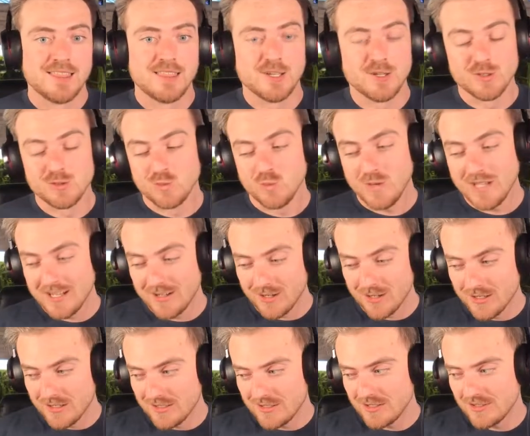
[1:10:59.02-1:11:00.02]
Those
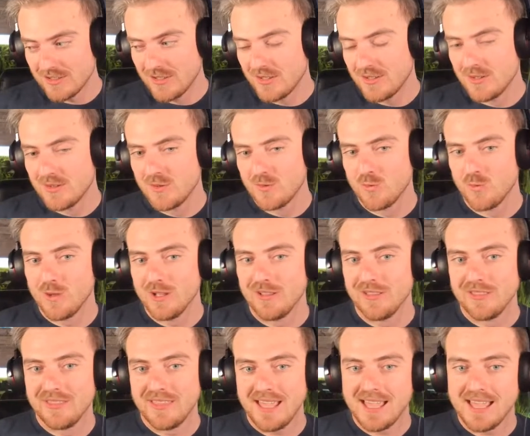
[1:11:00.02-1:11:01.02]
winners
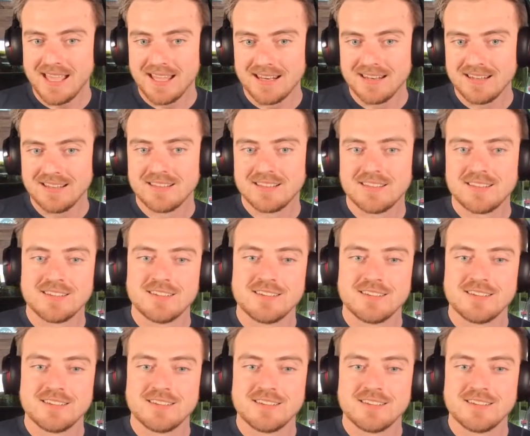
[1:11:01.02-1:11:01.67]
will then